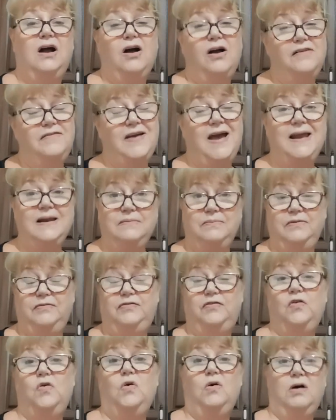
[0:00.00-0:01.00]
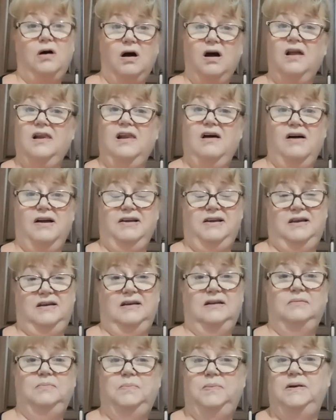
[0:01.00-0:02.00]
I've had it before, I like
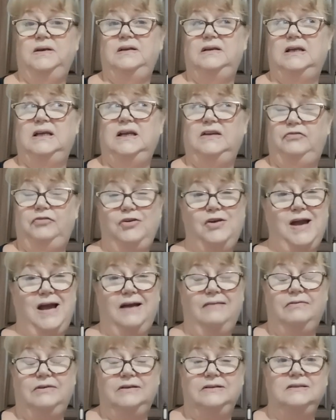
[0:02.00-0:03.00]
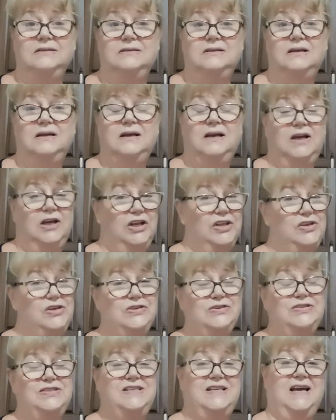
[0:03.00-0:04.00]
it, but if you haven't and
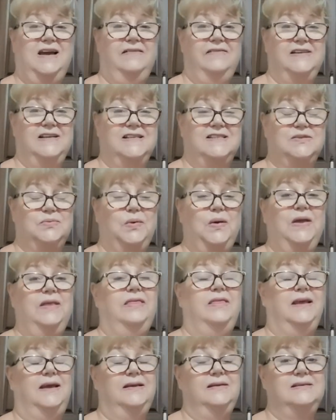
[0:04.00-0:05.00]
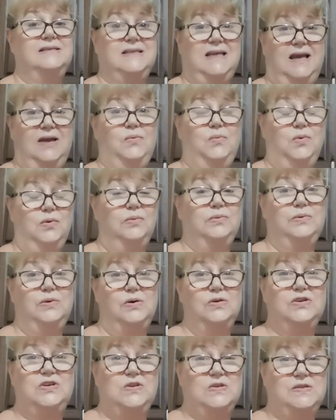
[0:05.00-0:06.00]
you're used to having sweet things, it will
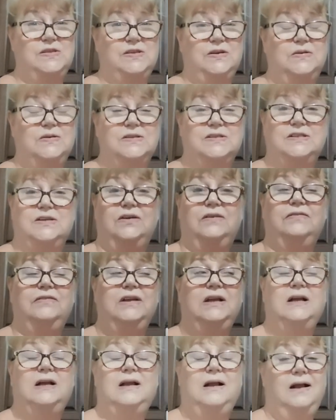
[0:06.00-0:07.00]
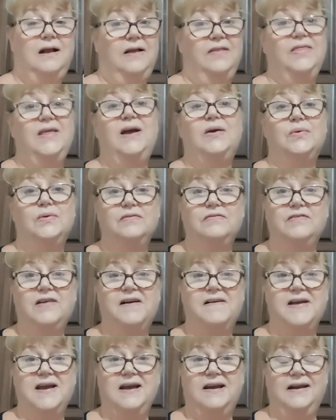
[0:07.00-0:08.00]
knock your socks off, and they were
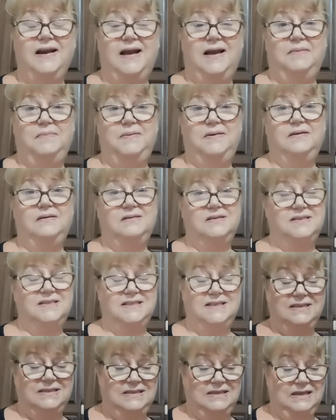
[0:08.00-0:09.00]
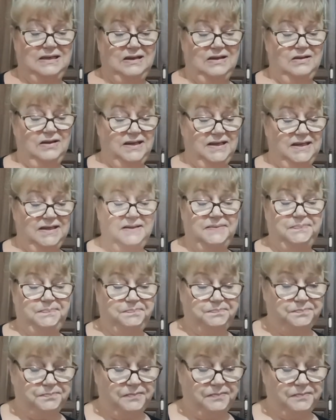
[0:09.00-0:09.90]
very unhappy because they didn't like it.